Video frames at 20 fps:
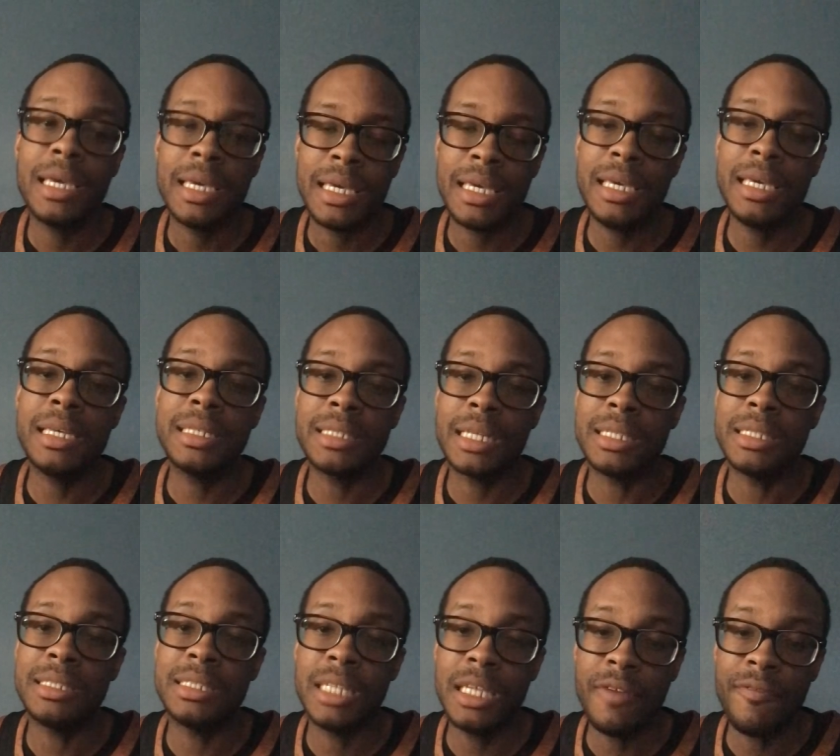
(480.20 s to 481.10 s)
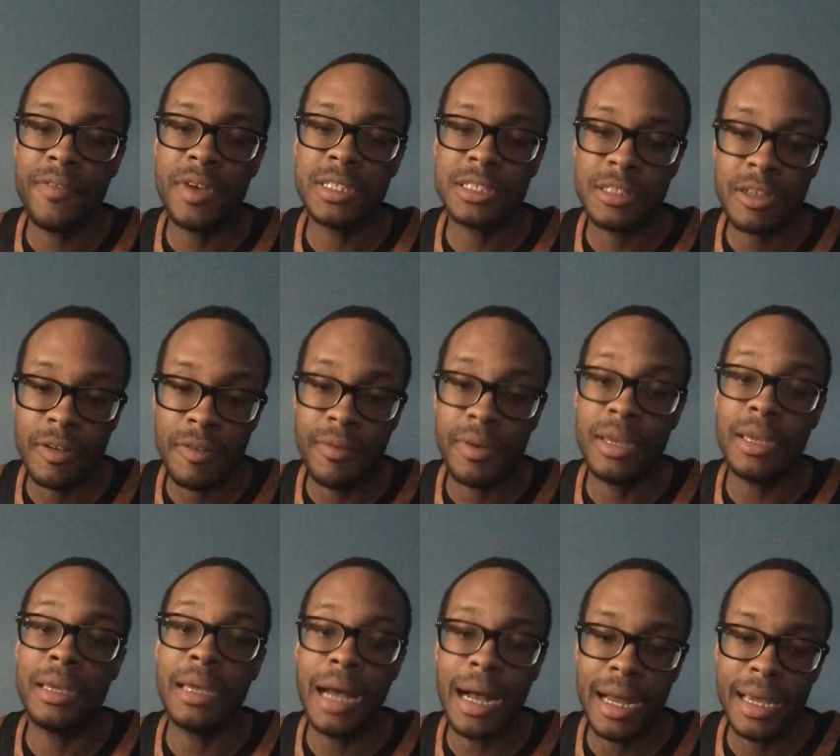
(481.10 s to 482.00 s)
is a defensive
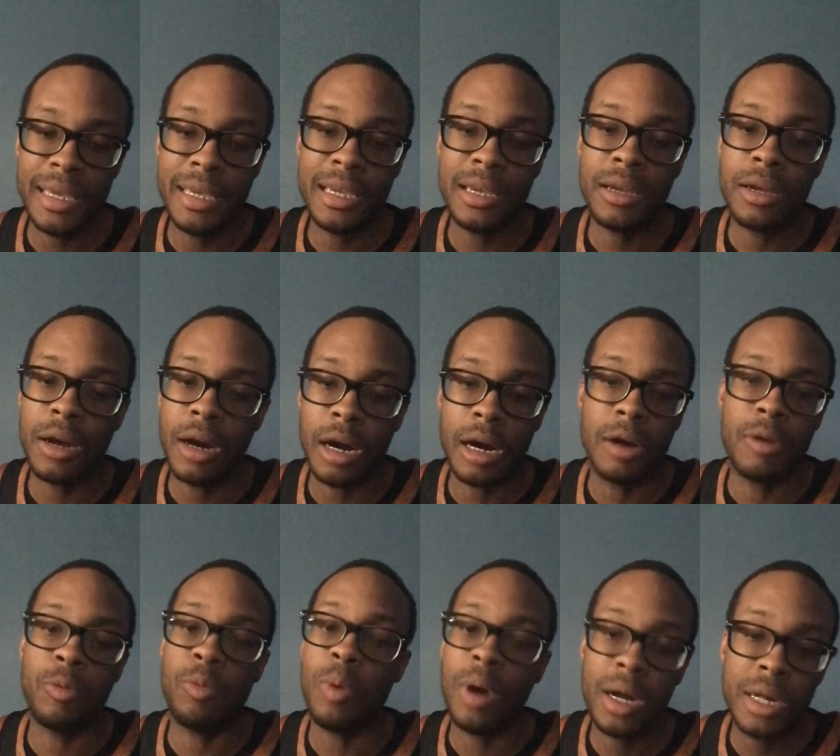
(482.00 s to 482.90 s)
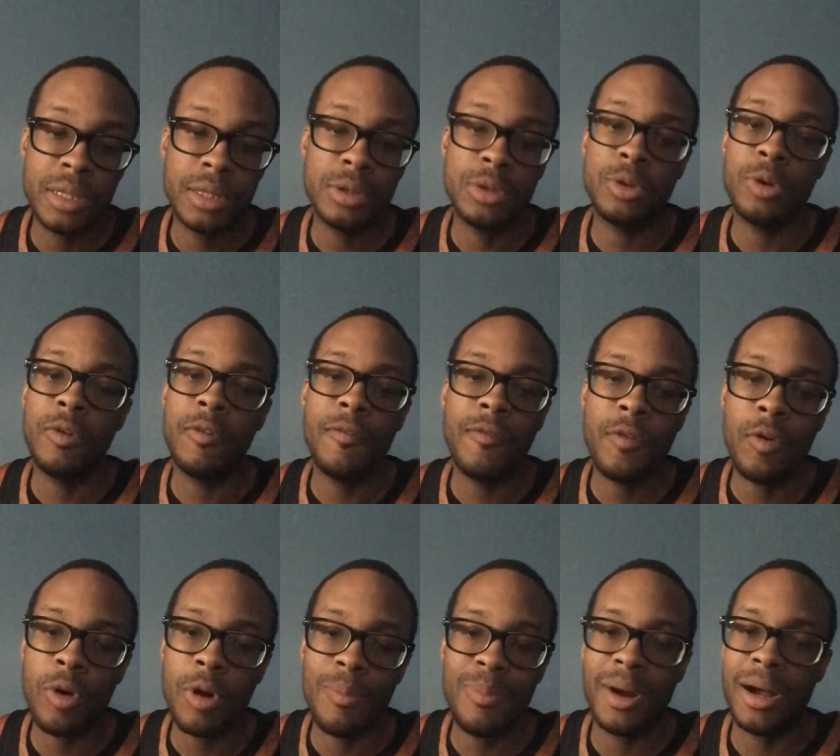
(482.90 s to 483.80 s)
guy. He can guard 1 through
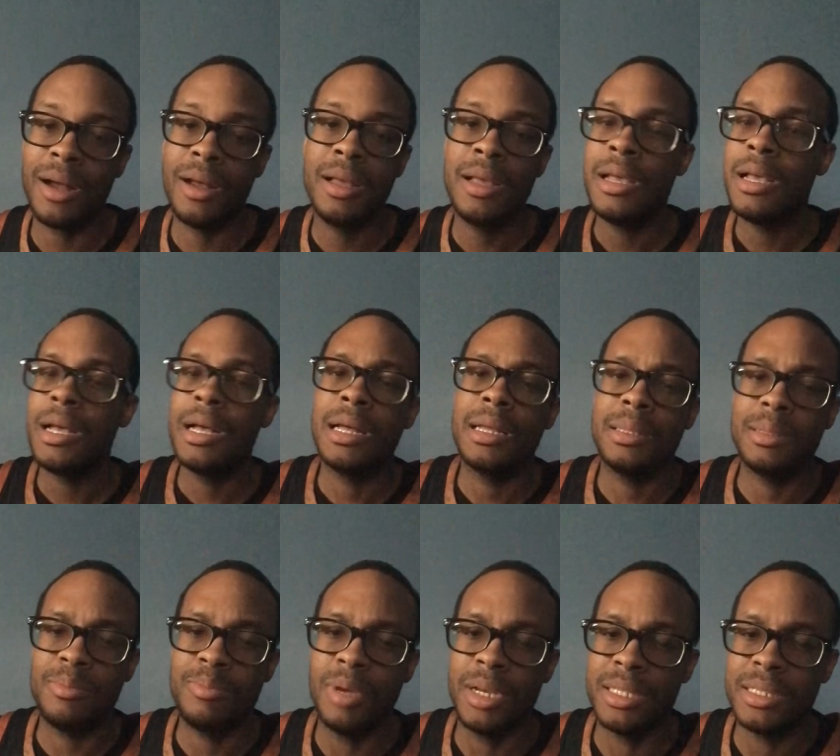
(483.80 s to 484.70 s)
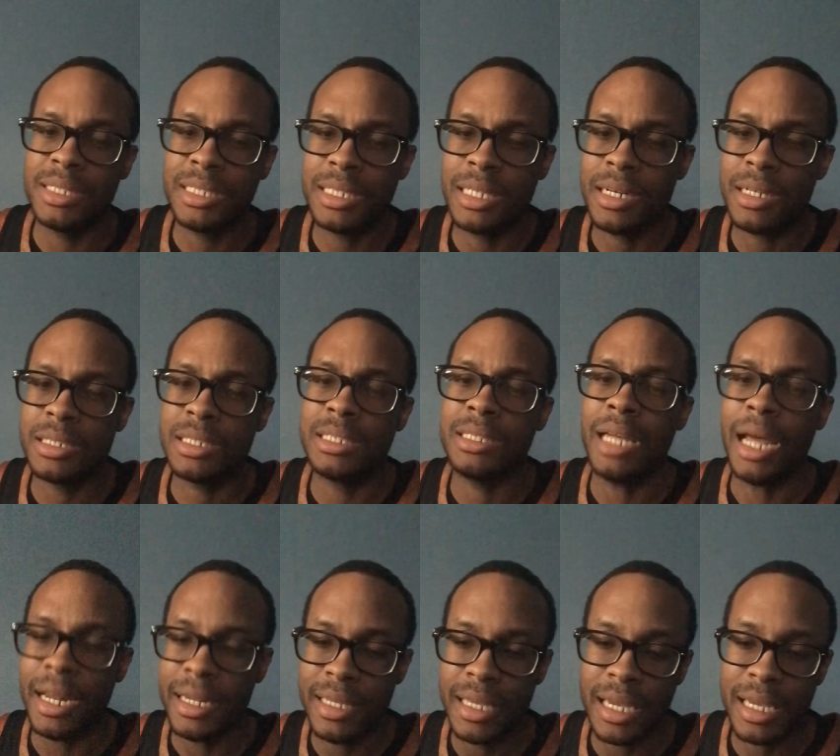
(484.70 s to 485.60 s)
4, but center's
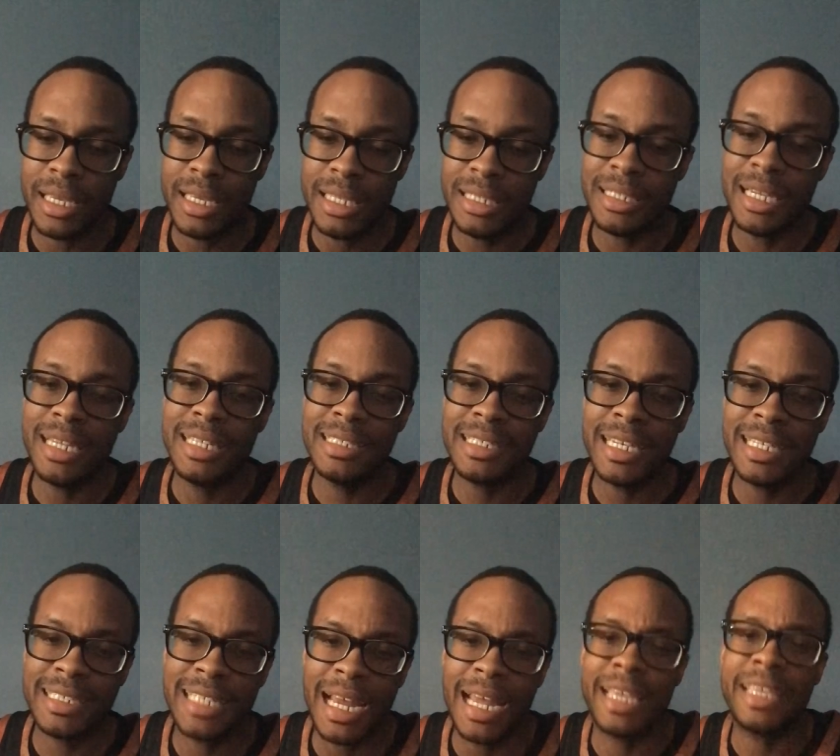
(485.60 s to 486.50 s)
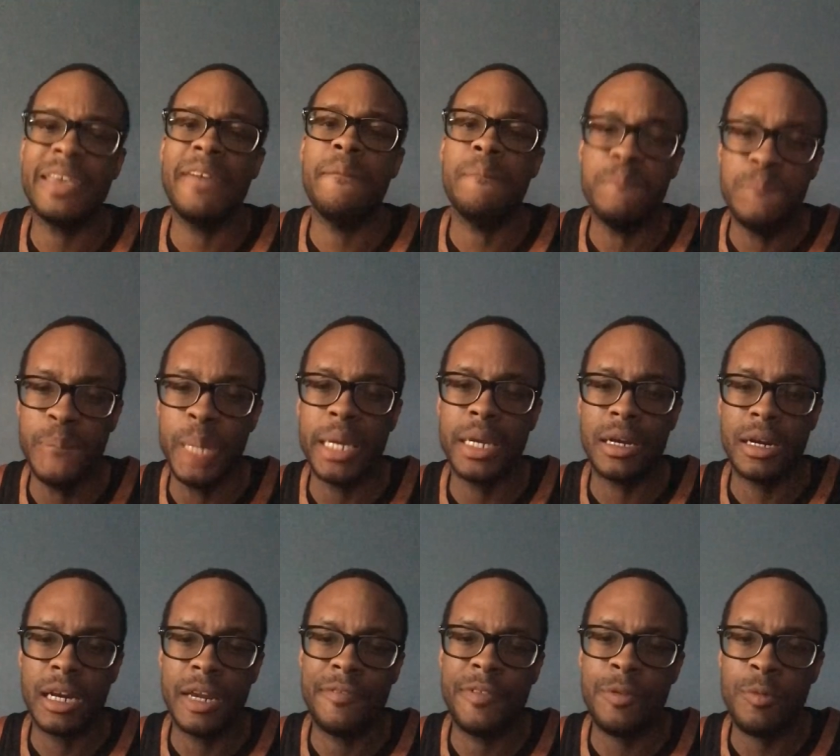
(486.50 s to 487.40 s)
not yet. He's got to get bigger
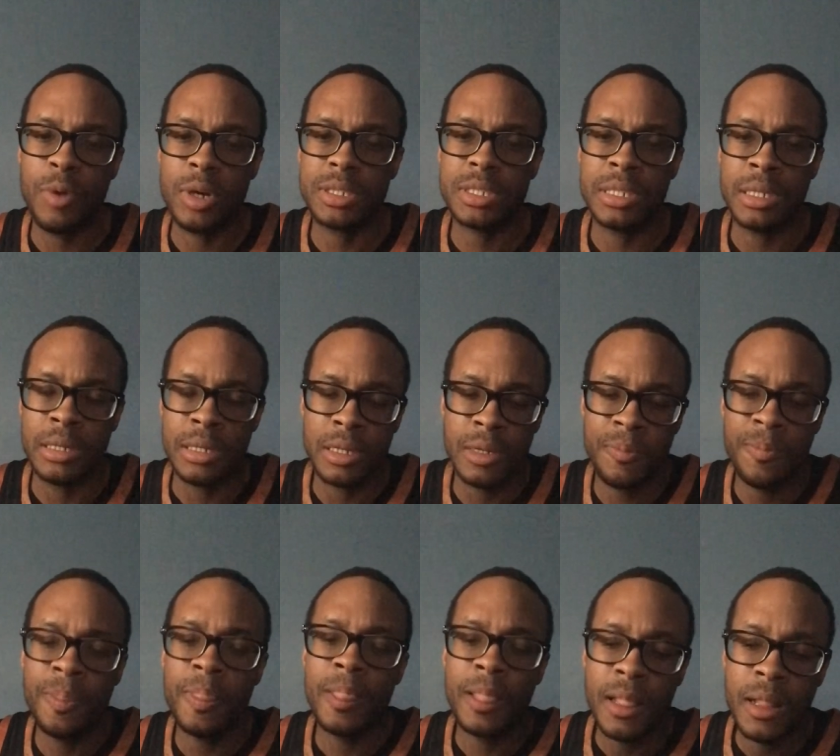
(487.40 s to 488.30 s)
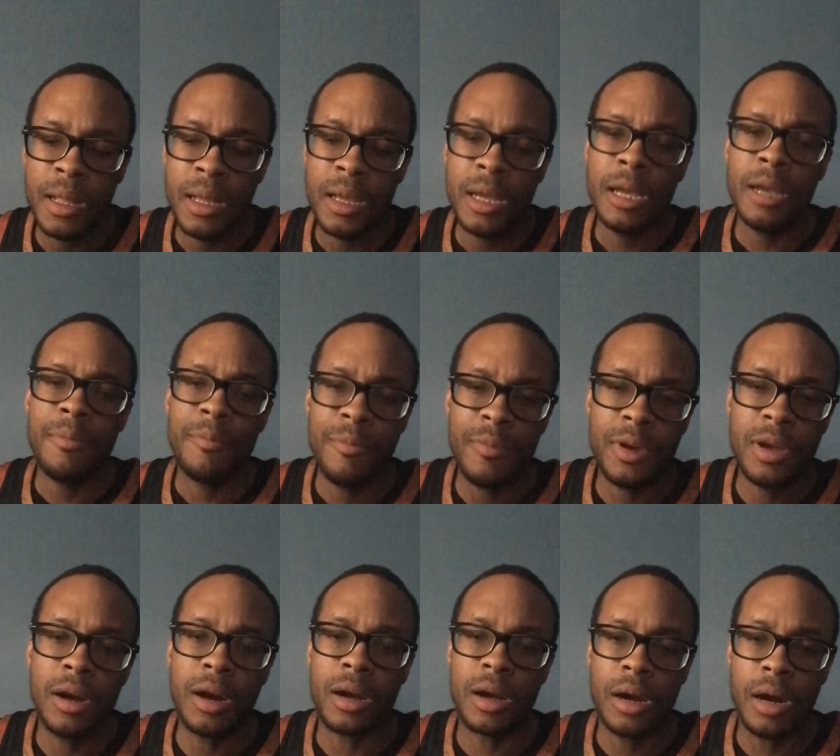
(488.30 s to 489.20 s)
if he wants to
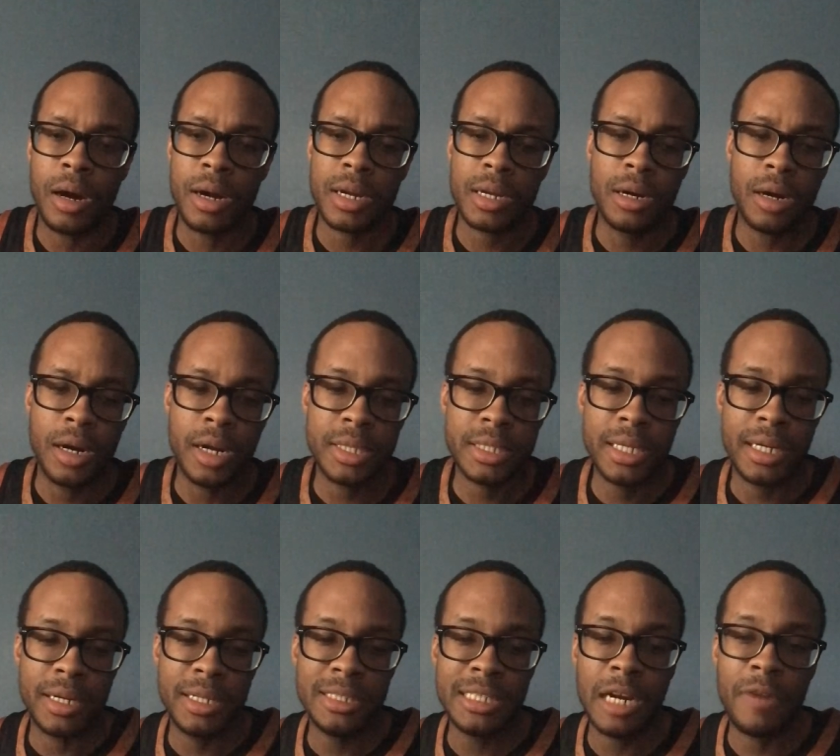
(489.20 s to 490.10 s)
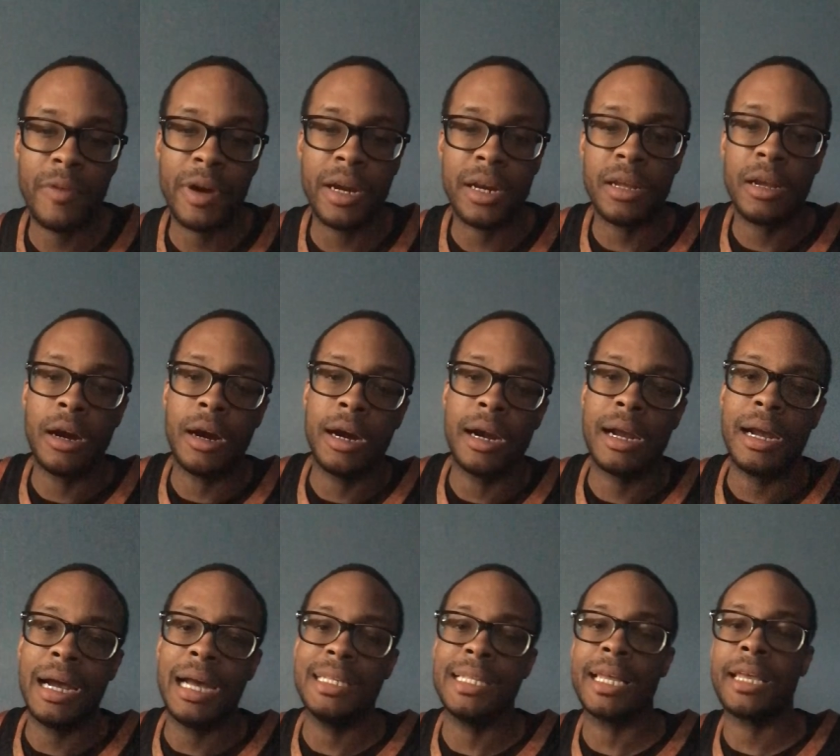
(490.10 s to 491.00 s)
guard a center. He's not ready to guard
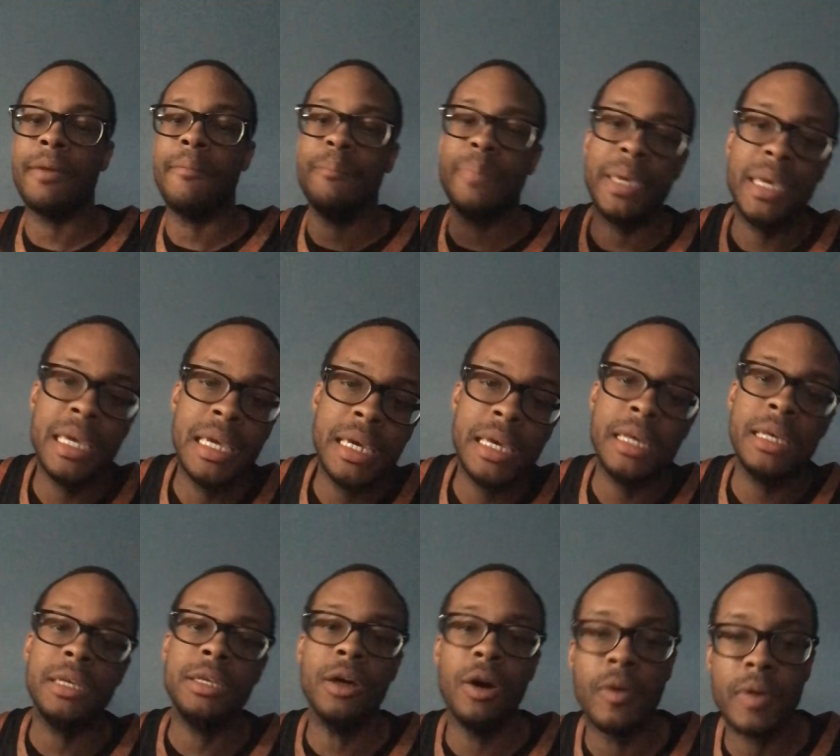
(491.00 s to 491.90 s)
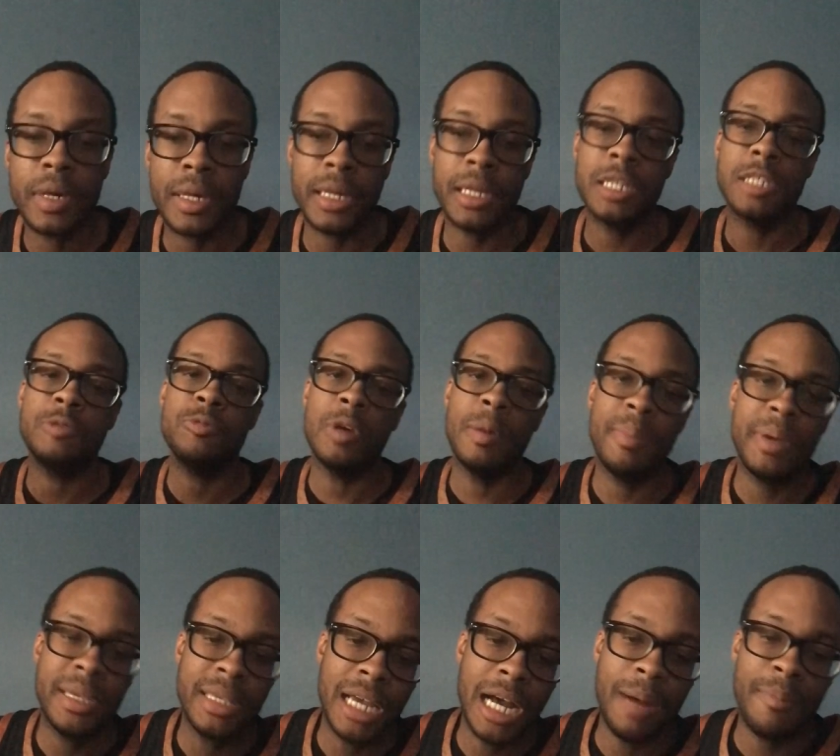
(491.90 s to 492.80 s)
guys like Embiid, Jokic,
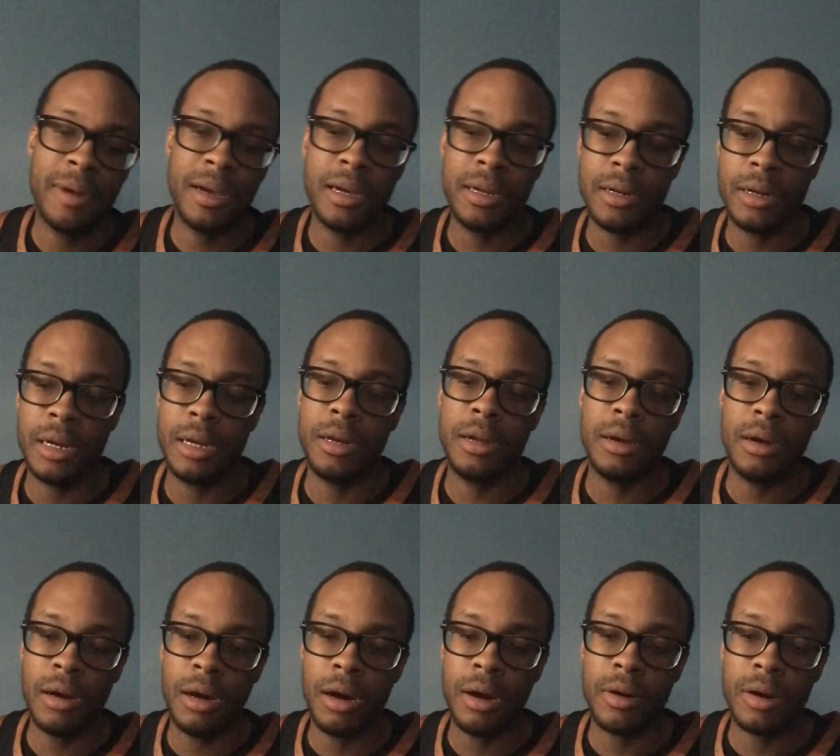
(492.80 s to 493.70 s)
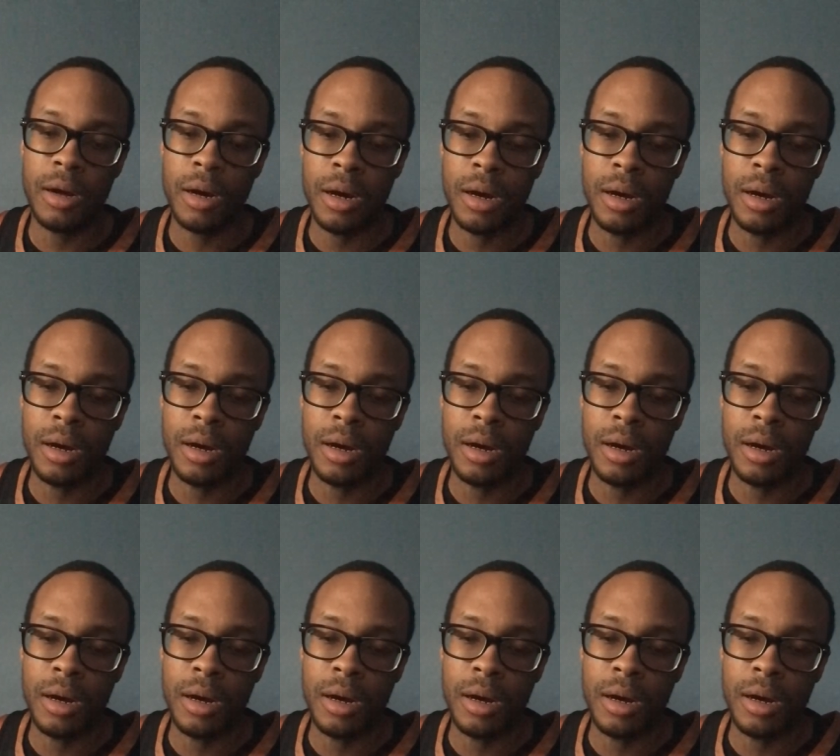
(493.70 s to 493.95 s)
Wembanyama, and all